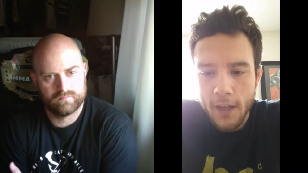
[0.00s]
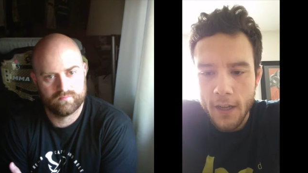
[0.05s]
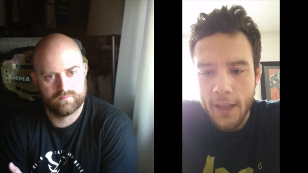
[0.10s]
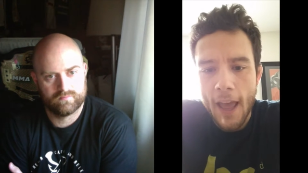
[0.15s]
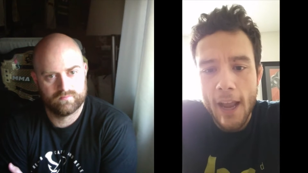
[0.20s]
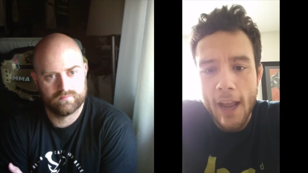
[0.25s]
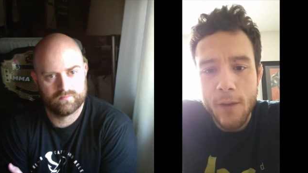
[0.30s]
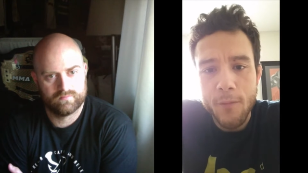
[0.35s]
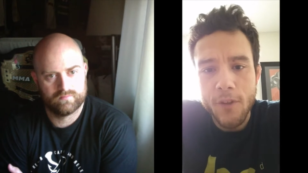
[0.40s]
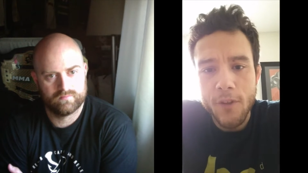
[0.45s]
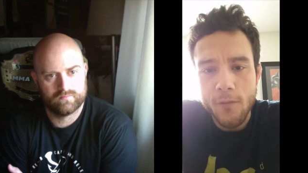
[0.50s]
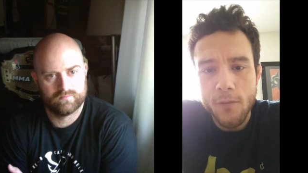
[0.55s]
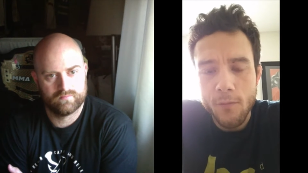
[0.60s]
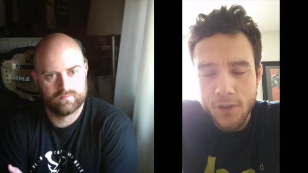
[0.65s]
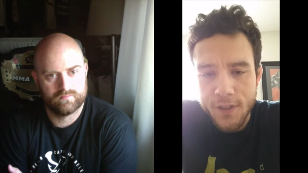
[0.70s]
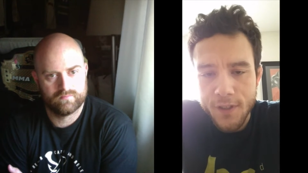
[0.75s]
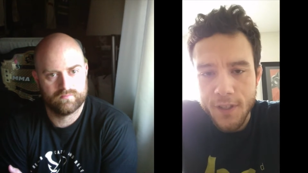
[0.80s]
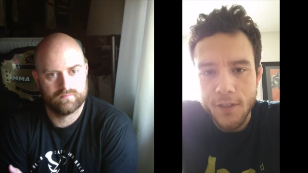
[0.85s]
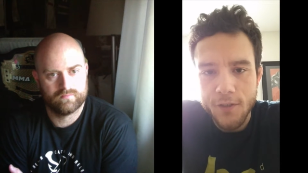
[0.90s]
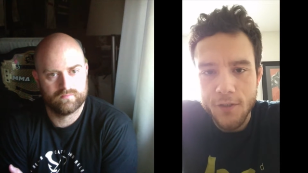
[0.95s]
Speaker 1: Academy of
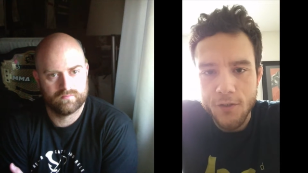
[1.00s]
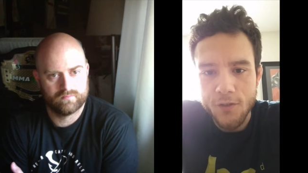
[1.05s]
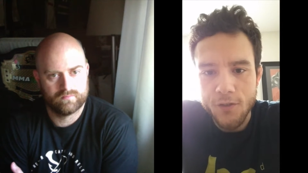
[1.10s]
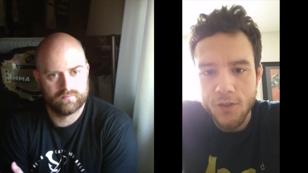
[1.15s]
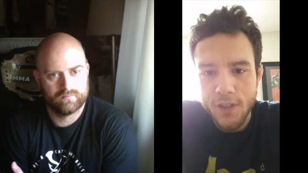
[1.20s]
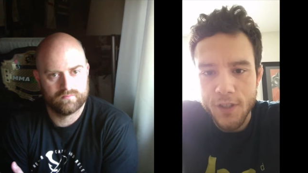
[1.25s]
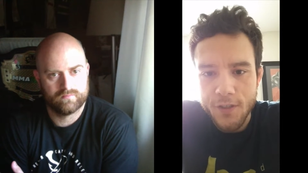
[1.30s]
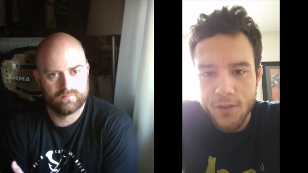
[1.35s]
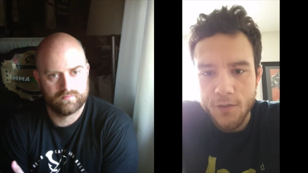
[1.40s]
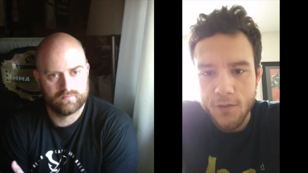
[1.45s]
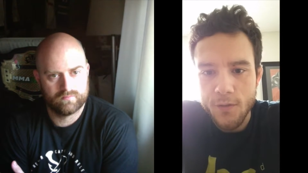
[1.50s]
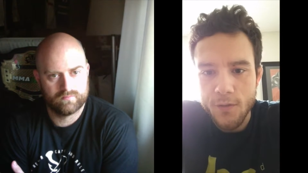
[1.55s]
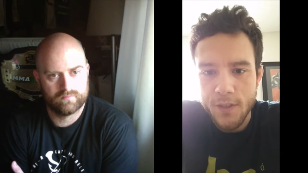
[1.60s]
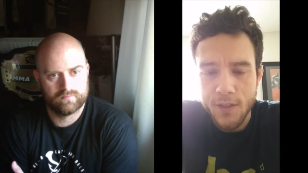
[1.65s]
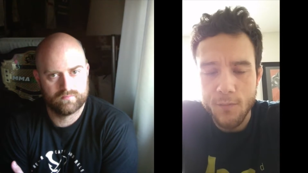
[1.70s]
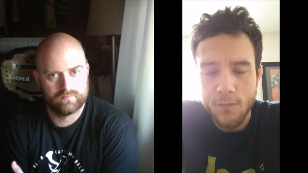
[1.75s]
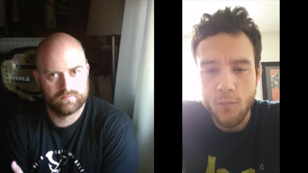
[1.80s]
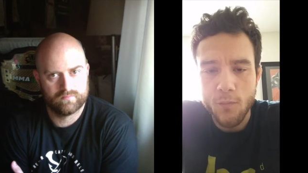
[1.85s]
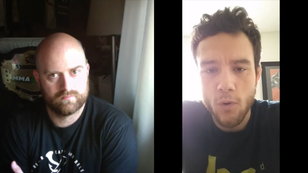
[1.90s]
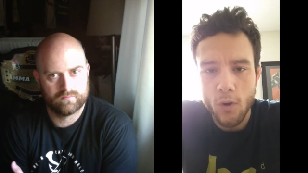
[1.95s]
Brazilian Jiu Jitsu.
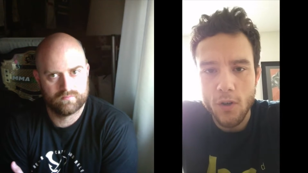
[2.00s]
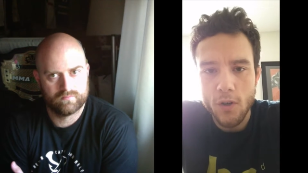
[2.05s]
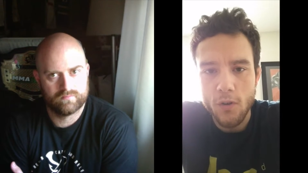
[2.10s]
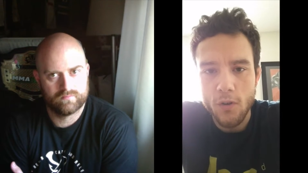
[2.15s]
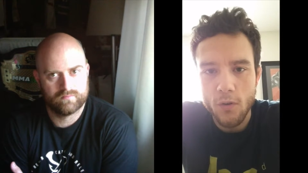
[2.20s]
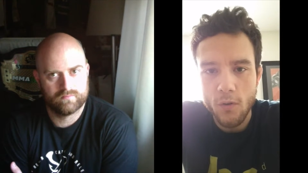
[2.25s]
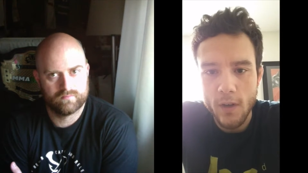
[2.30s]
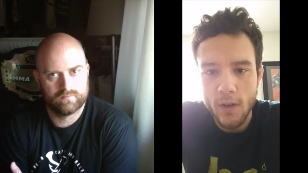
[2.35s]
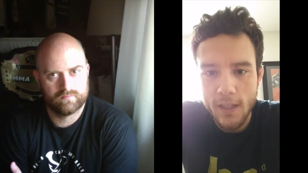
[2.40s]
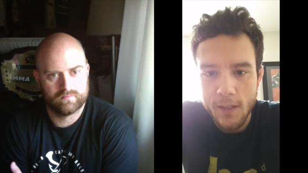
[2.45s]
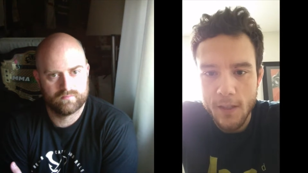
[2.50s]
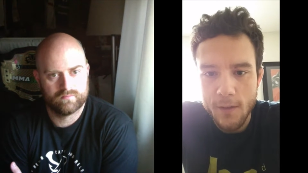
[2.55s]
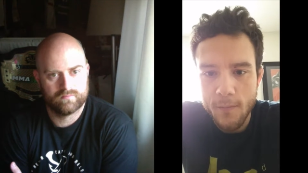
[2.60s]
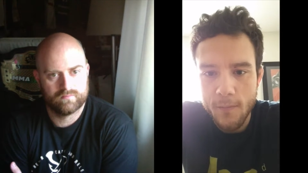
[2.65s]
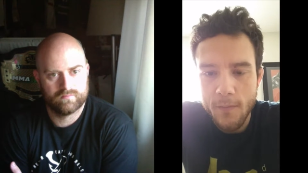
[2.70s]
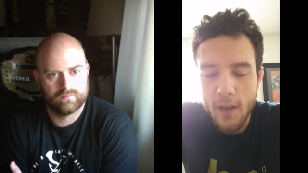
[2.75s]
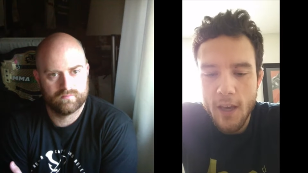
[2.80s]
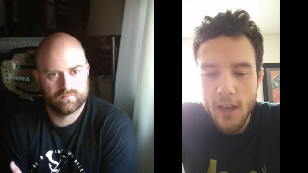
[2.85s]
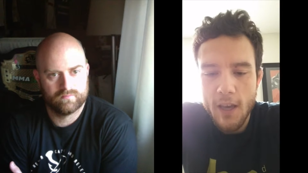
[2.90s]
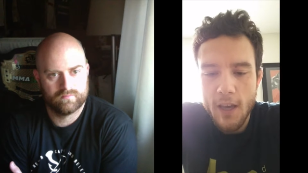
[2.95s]
It's in Port
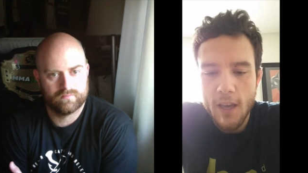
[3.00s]
Coquitlam,